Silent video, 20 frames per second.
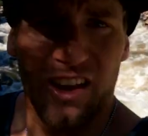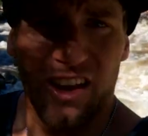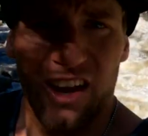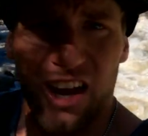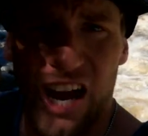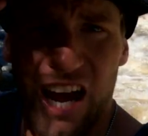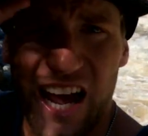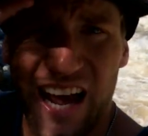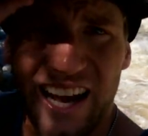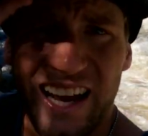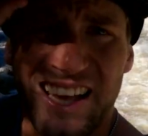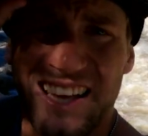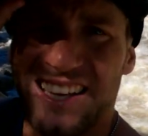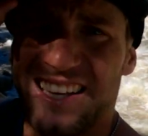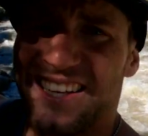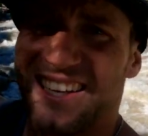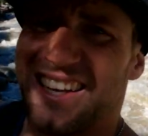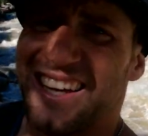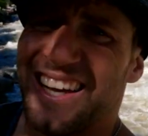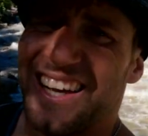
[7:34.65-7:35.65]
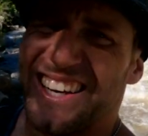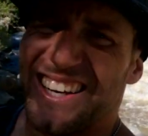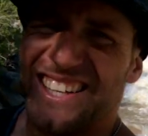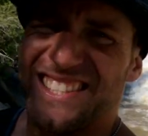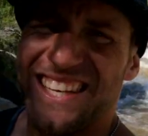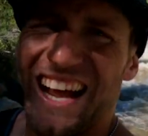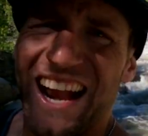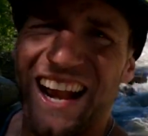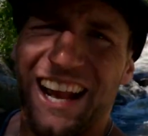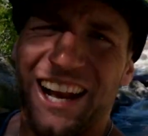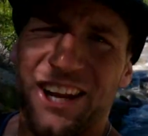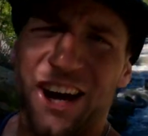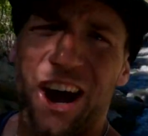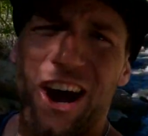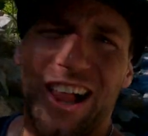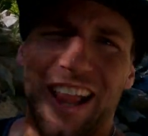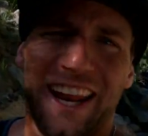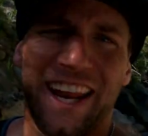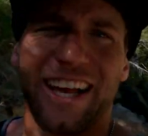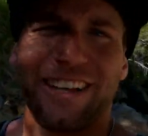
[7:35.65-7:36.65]
All right. Decided to
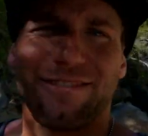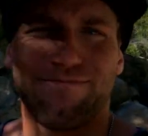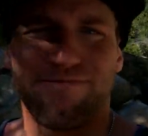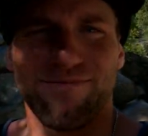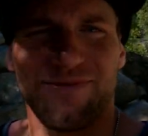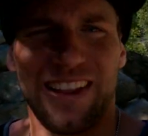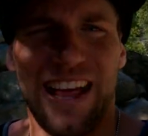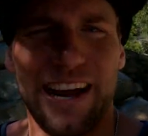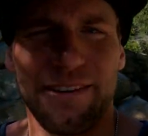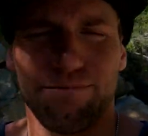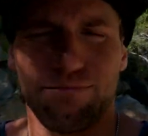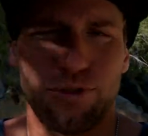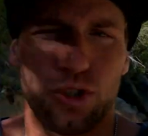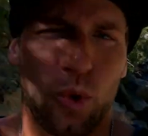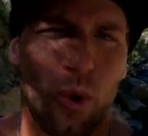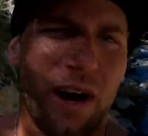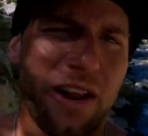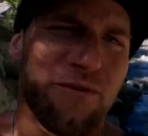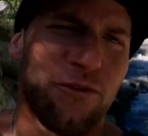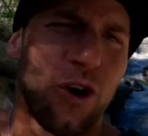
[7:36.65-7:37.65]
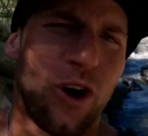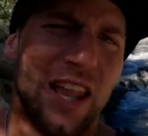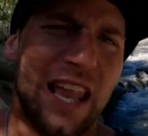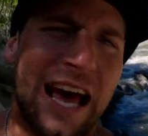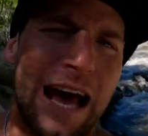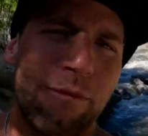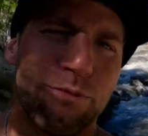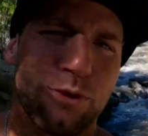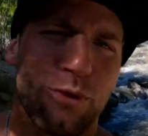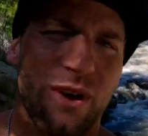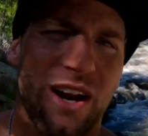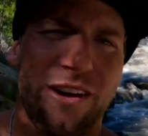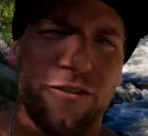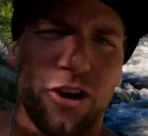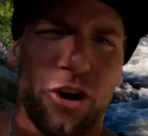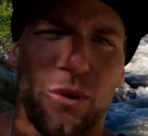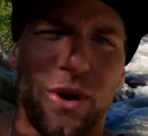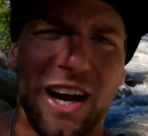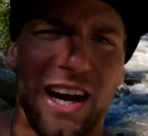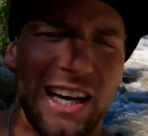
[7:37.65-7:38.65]
call it at like 24 laps or
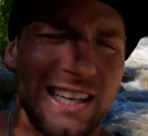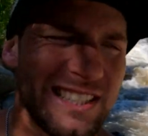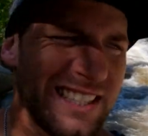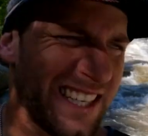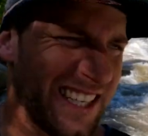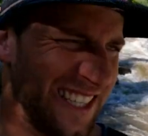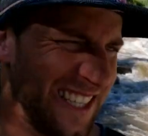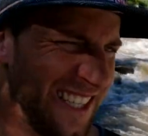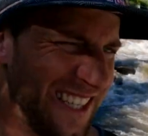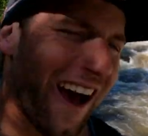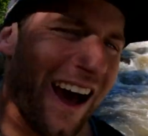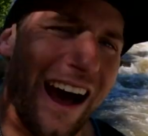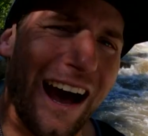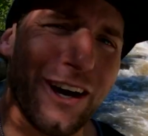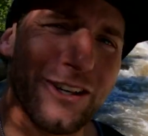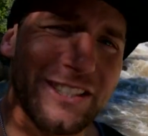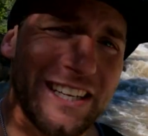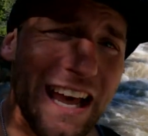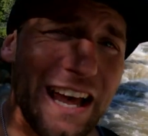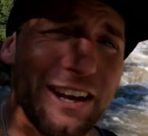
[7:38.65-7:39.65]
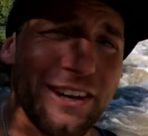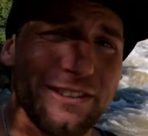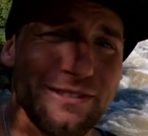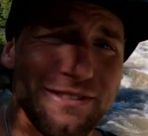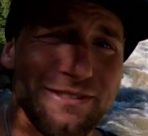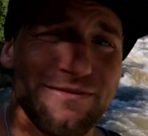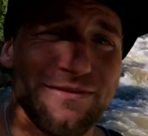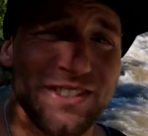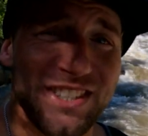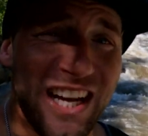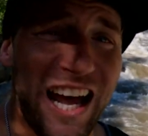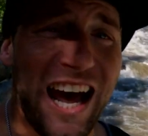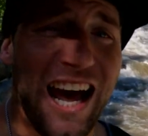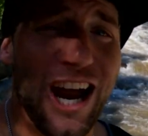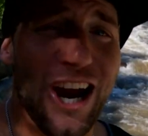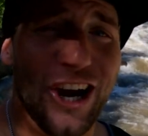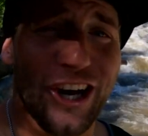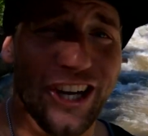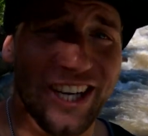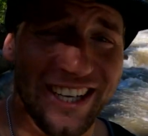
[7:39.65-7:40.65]
whatever it was. I was getting
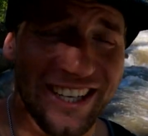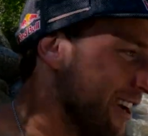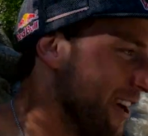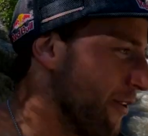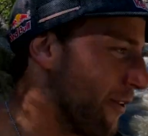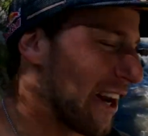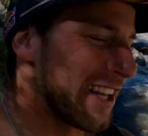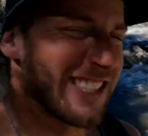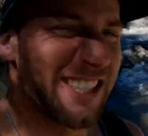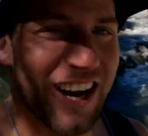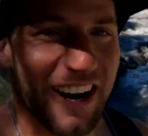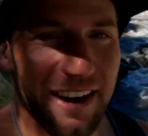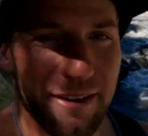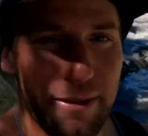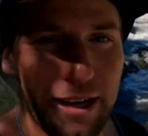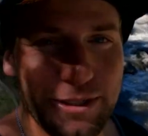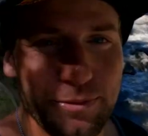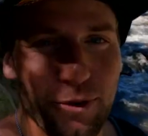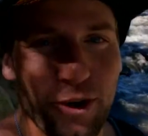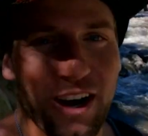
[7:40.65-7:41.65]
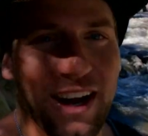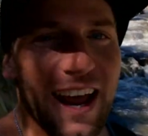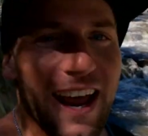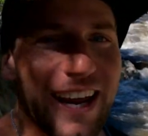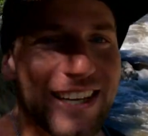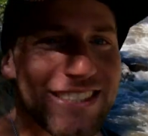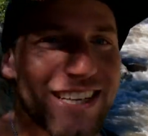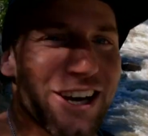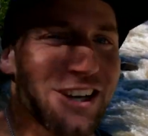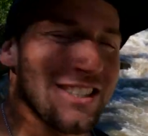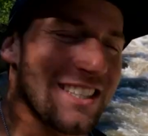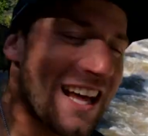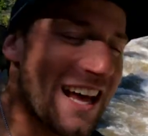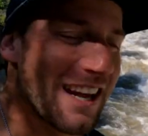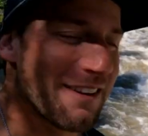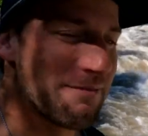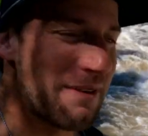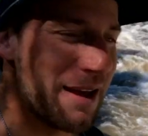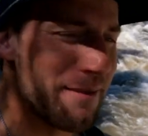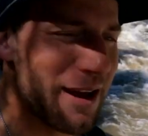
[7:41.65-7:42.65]
tired. When I started to miss more gates, I was
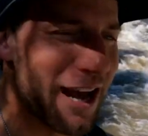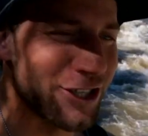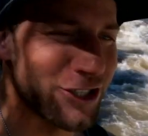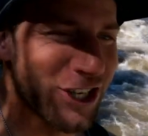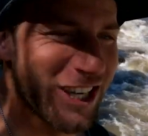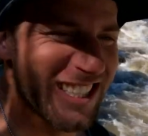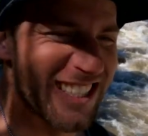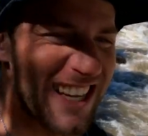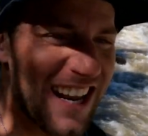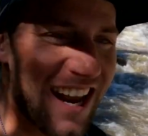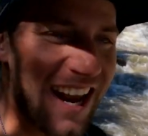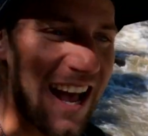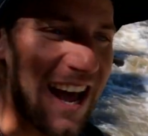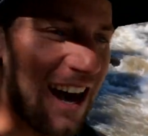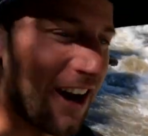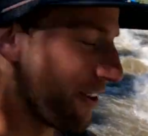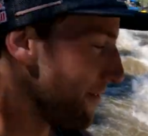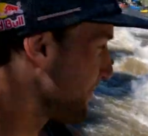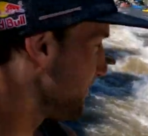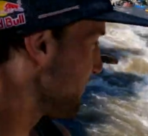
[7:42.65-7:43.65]
like, maybe I should just get out.